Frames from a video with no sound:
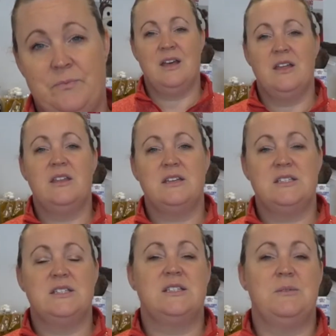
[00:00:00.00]
This
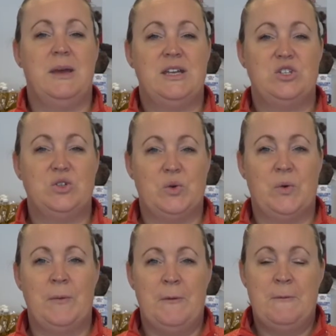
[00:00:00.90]
is to make sure
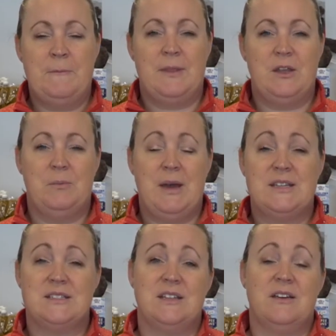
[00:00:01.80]
that your pet
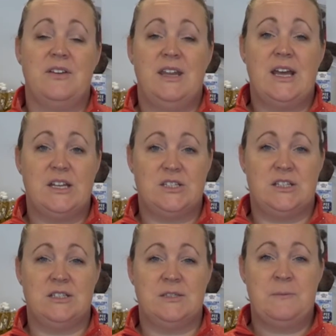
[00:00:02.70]
doesn't have any
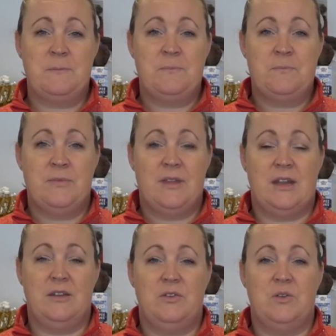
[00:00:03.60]
allergies. And
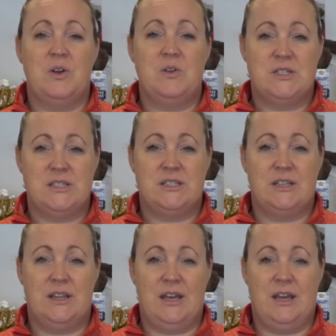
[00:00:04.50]
if you notice that
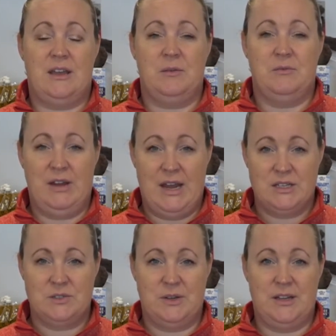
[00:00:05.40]
they react
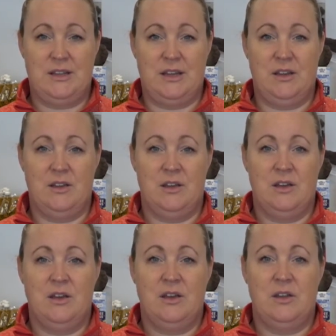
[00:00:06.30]
to anything,
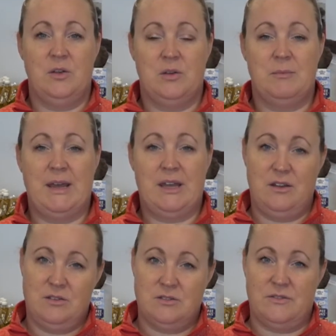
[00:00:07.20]
you can make a
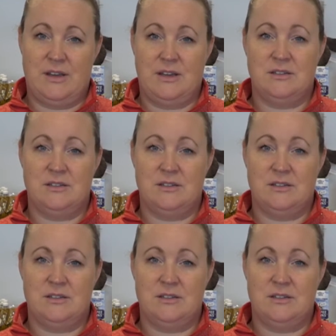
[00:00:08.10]
note of that